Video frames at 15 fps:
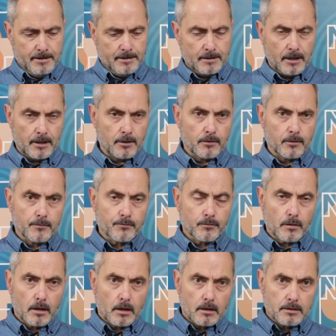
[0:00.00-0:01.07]
Now,
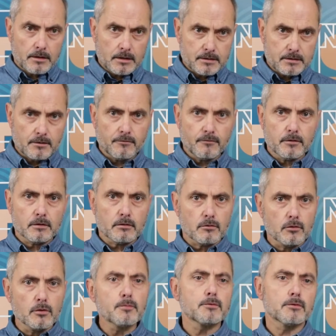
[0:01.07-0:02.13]
there's different
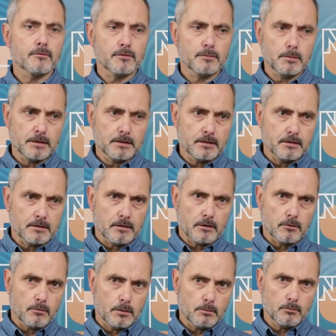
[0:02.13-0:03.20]
groups of species
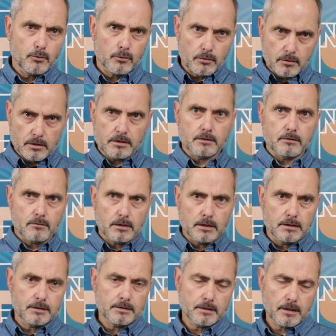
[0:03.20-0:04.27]
that we put these
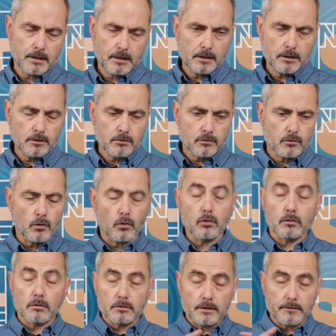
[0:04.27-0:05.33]
trees into,
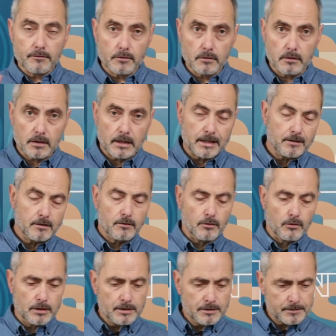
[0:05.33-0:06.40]
or different
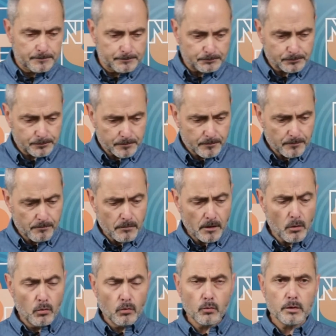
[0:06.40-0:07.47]
categories.
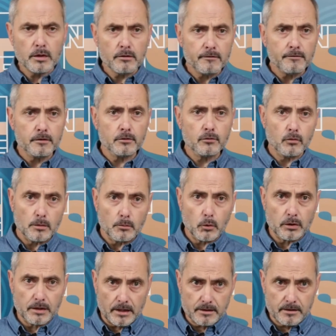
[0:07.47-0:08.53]
We refer to
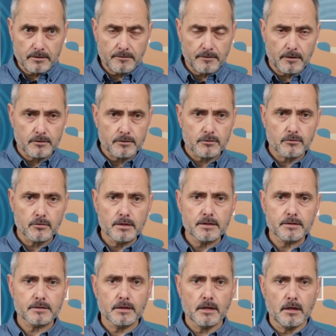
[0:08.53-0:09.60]
reproductive host
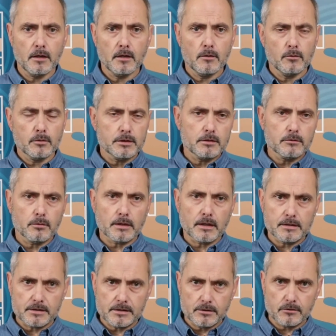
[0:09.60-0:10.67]
trees, which is what I
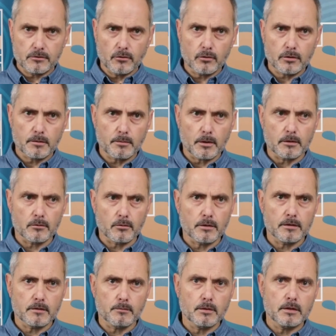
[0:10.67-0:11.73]
just talked about, where
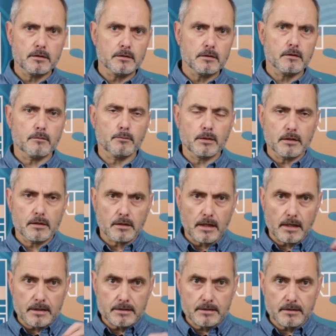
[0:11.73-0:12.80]
the beetle
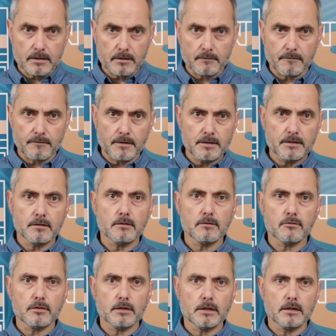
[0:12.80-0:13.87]
actually infests the
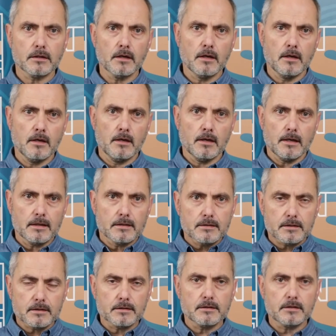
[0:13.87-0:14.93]
tree and
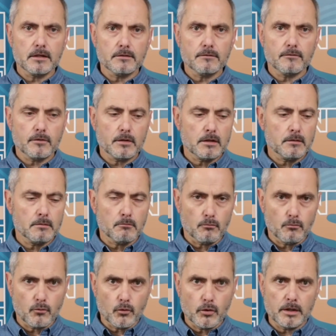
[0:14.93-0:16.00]
successfully
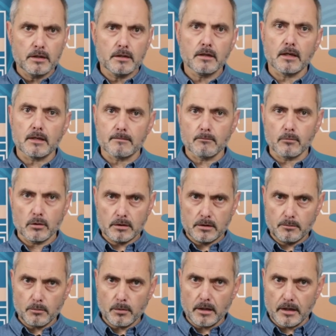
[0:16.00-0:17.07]
breed and
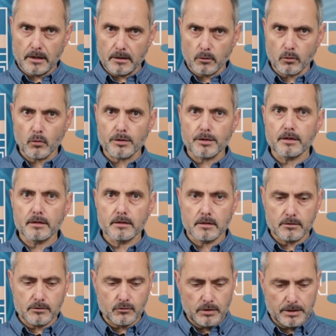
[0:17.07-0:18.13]
multiply within the
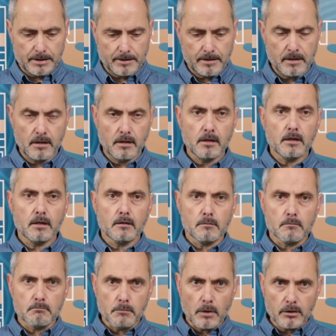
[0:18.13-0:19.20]
tree.
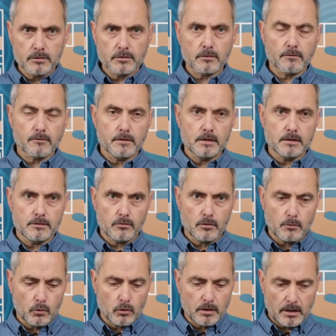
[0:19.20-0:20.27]
Most of these
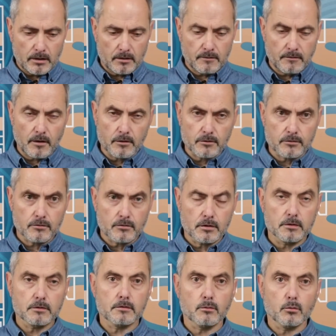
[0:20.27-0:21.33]
reproductive host
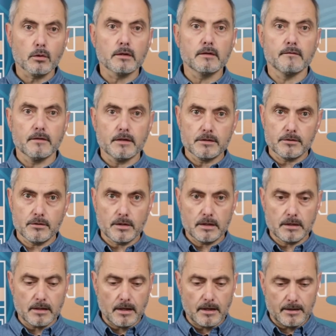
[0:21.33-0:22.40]
trees will eventually
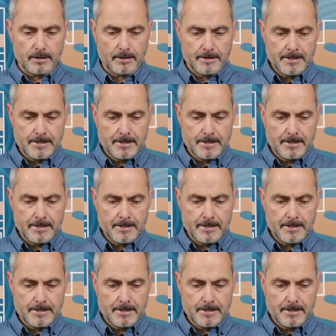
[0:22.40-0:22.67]
die.